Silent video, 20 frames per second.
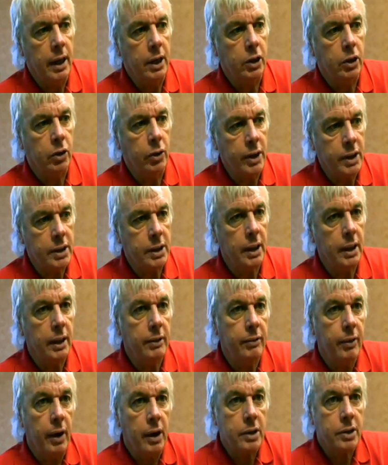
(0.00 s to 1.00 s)

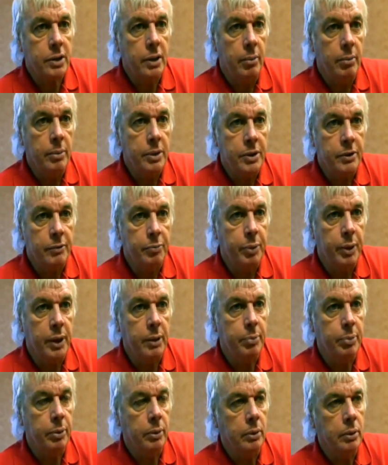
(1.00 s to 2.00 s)
increasingly vast numbers of
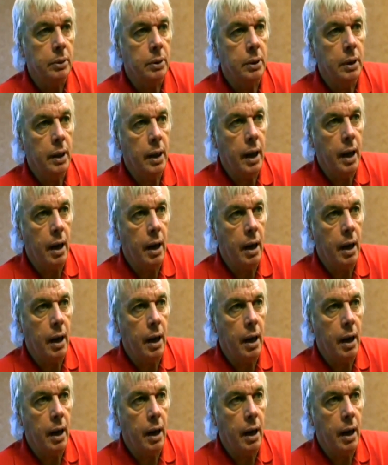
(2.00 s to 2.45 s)
people